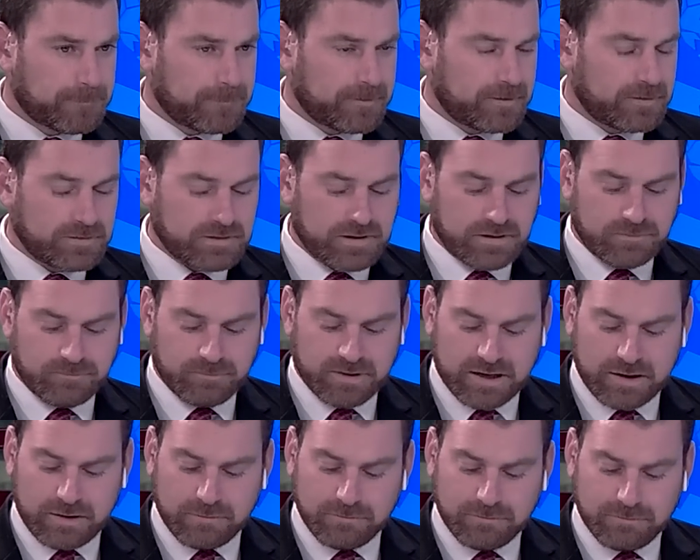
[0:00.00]
Indeed.
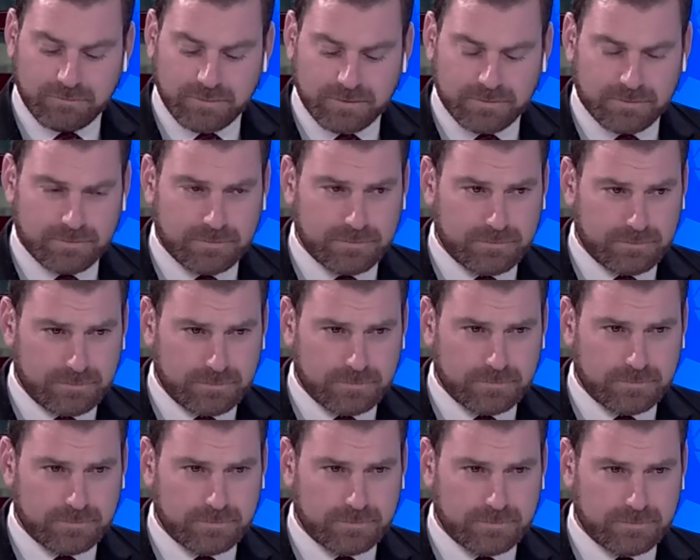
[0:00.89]
Yeah, you
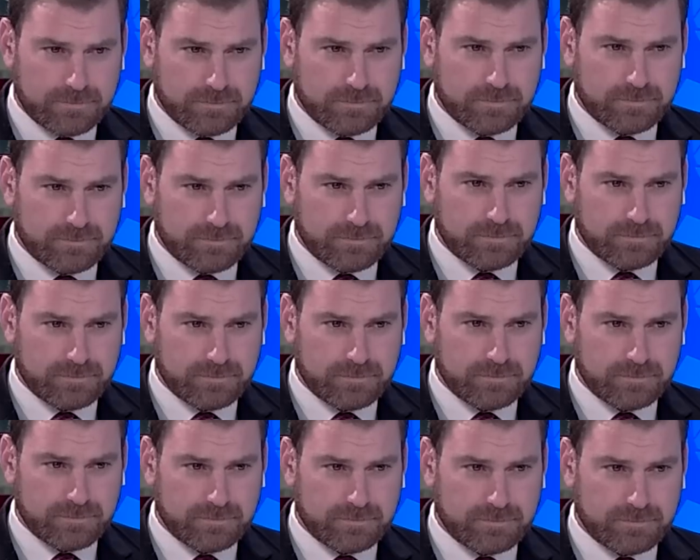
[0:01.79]
right in the
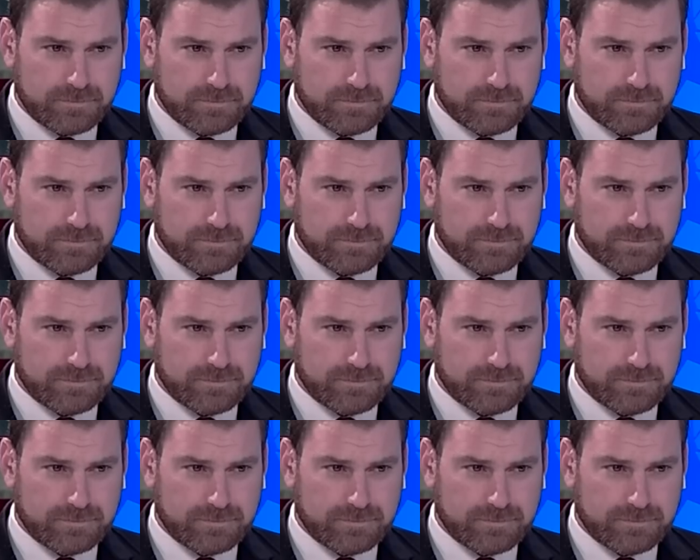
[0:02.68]
right words.